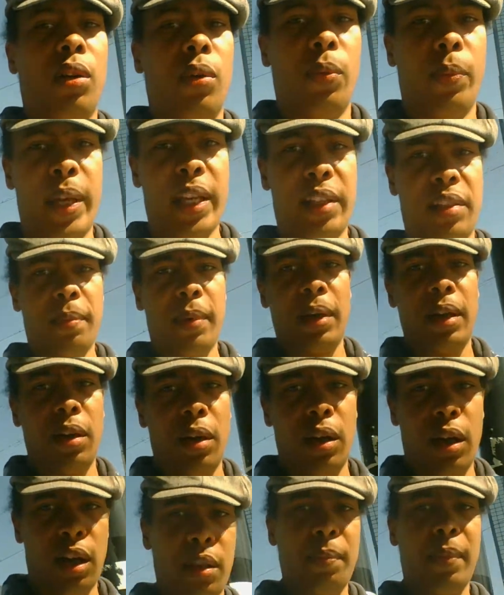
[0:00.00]
with my
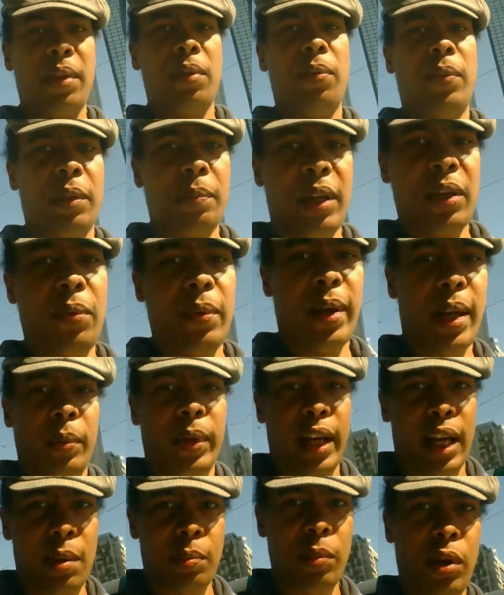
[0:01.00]
on my, with my
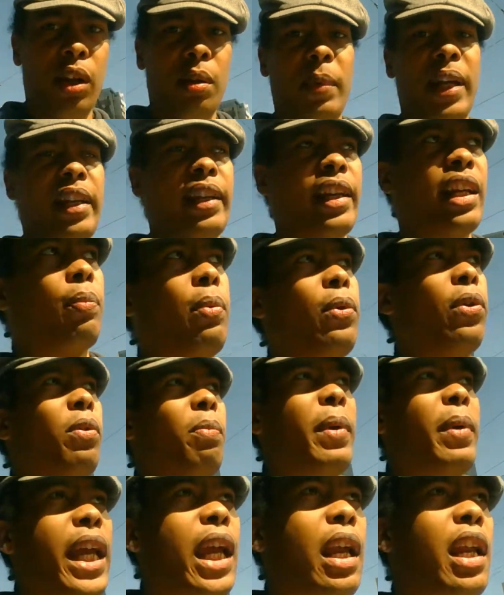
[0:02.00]
webcam on my
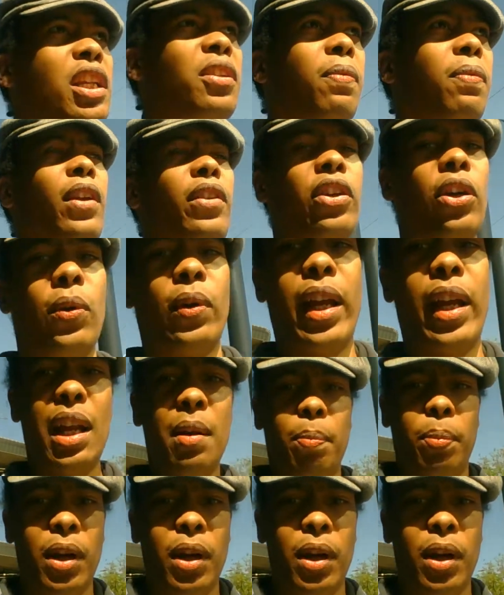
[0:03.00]
netbook, making this video in